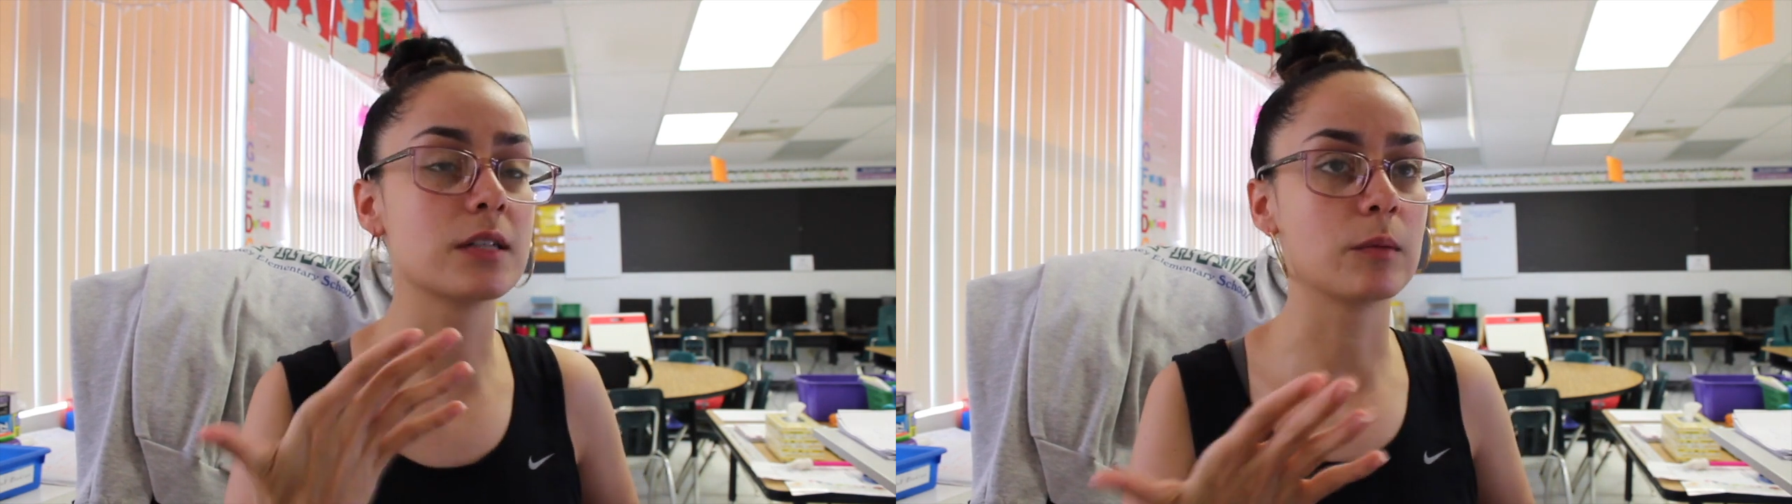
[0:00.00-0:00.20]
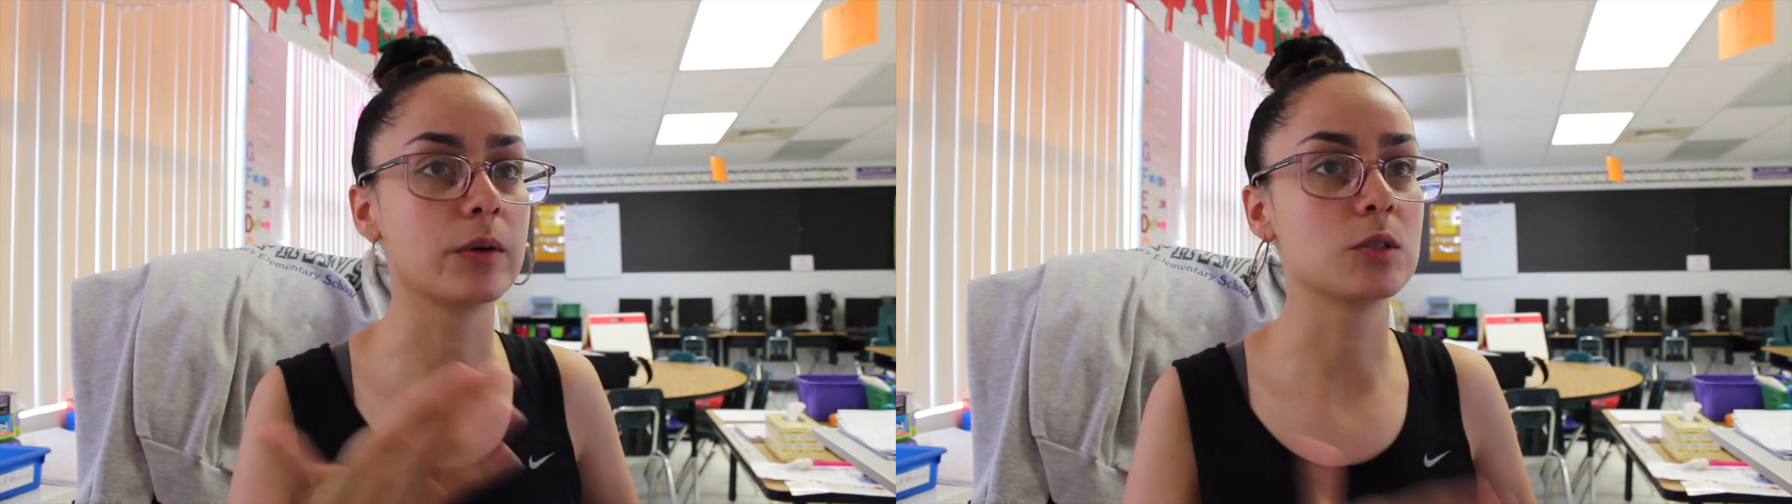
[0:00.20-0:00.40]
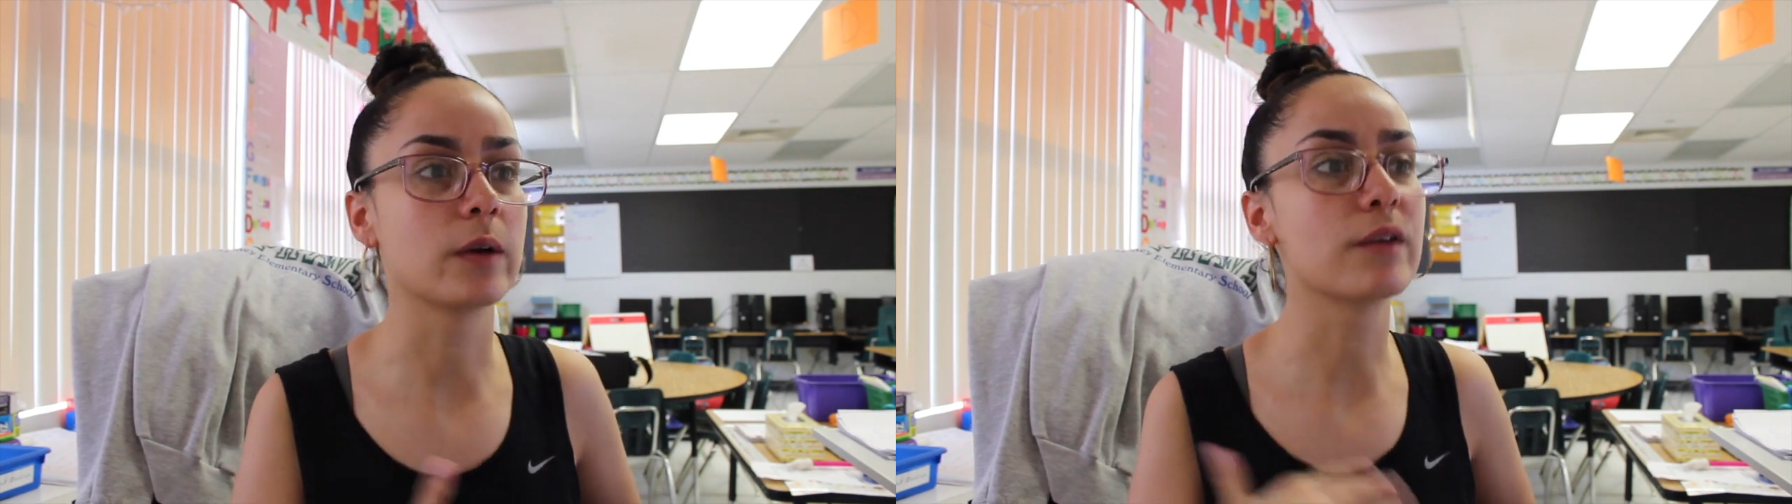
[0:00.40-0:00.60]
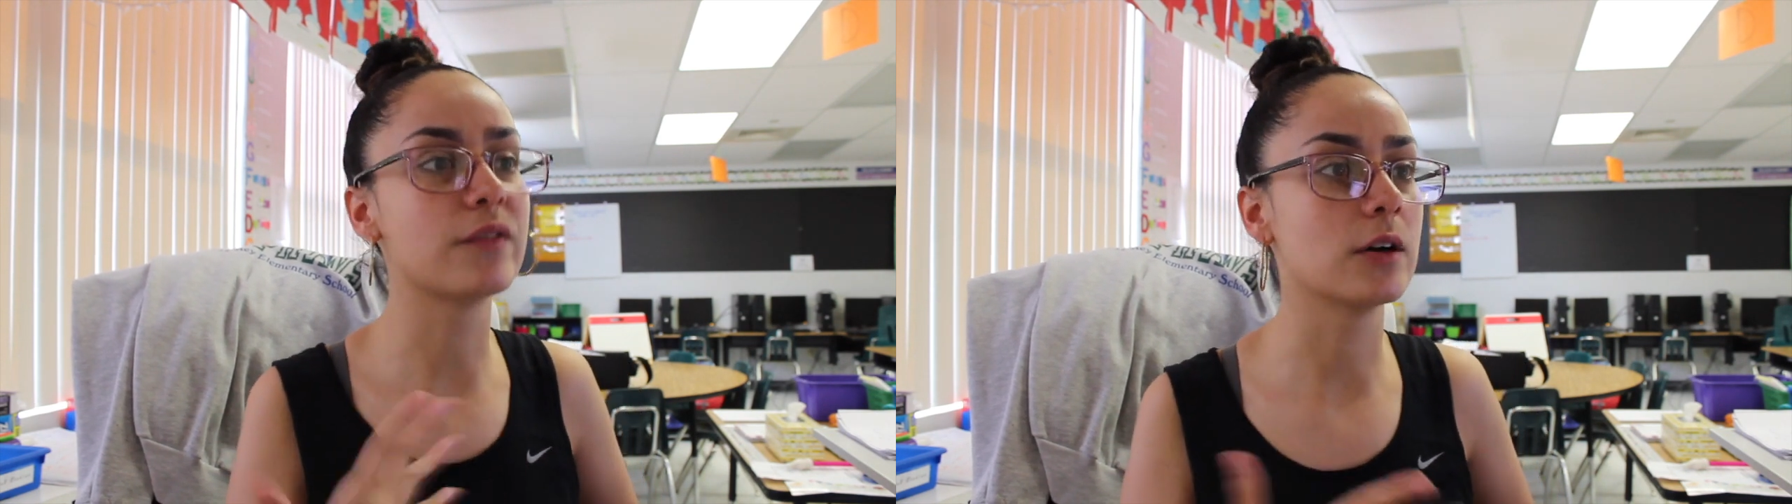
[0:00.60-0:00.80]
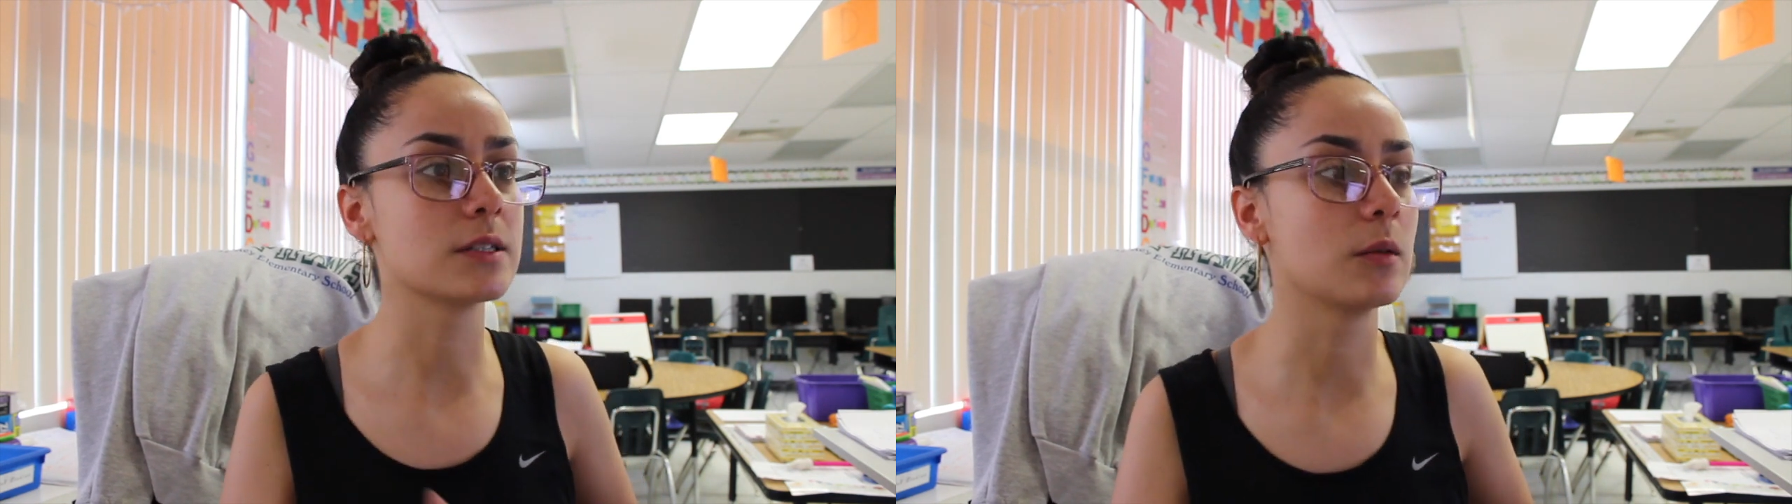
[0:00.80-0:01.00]
celebration. We had a
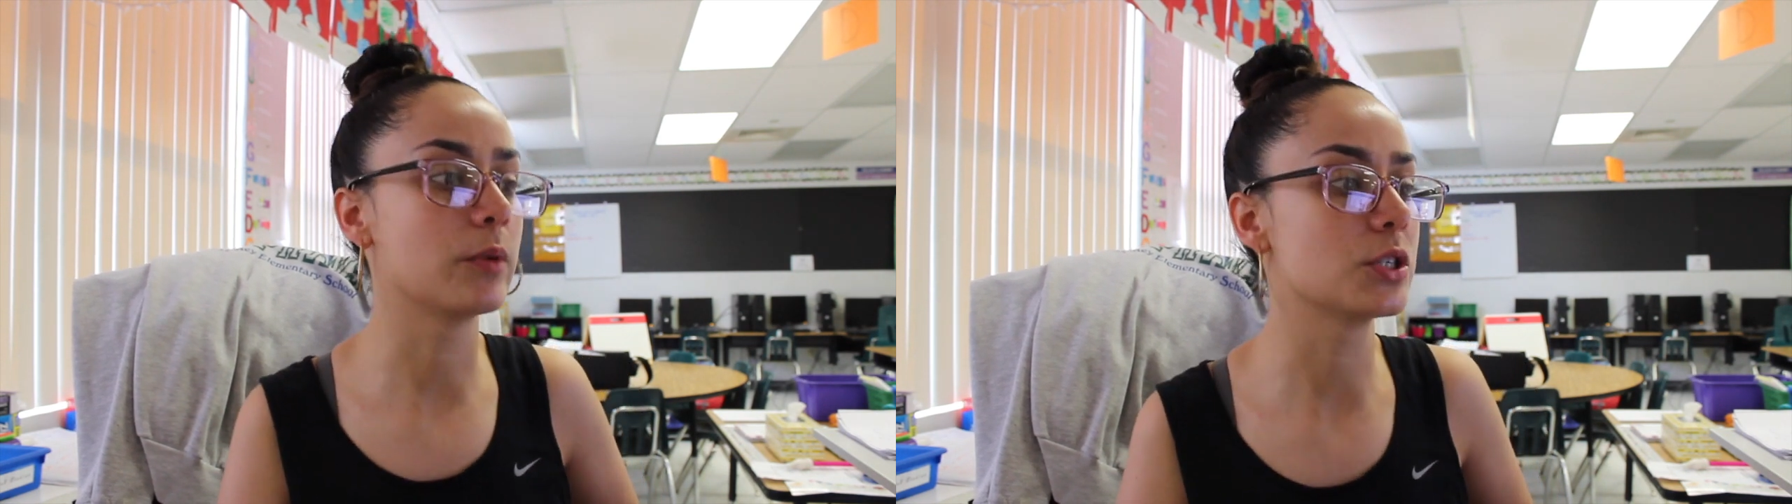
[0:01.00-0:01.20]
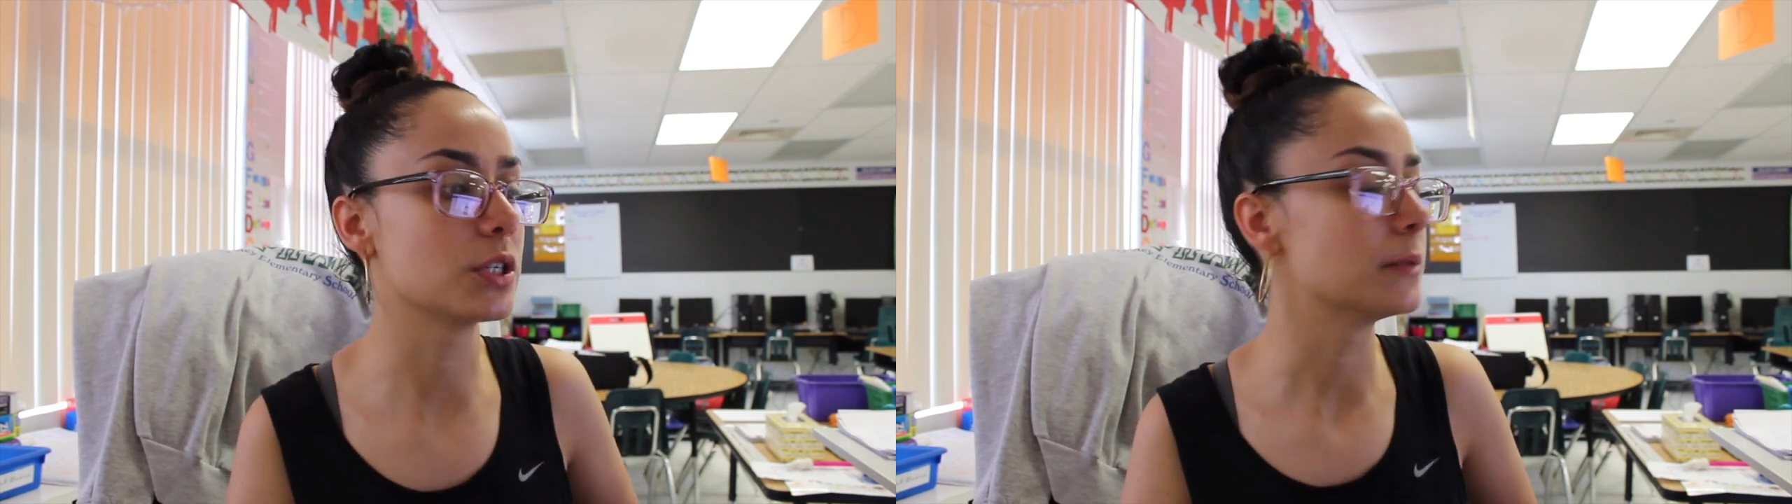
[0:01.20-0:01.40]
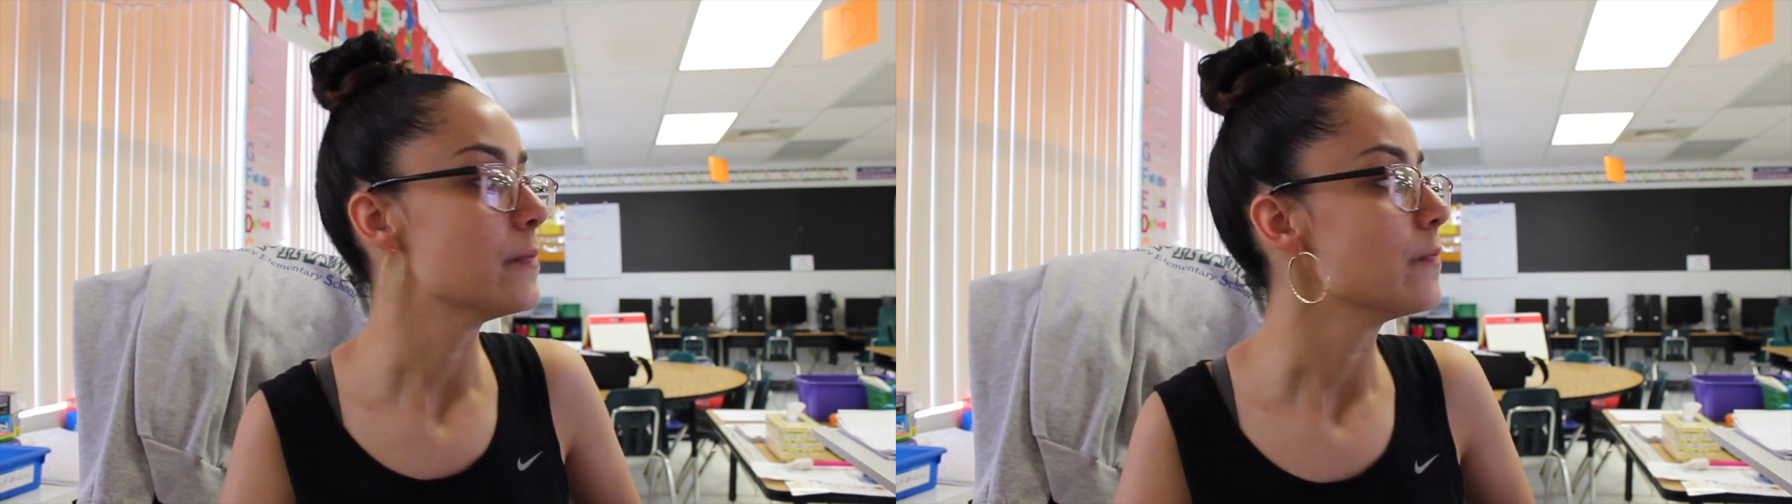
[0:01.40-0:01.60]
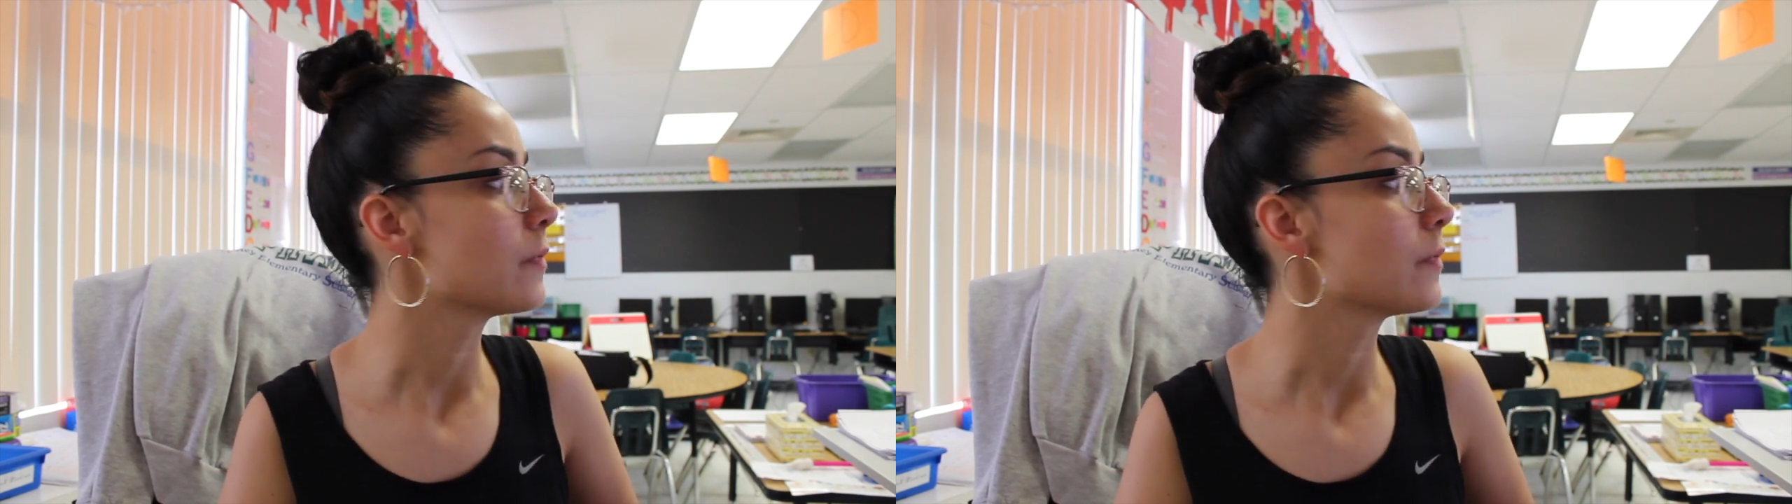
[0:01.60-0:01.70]
fall celebration.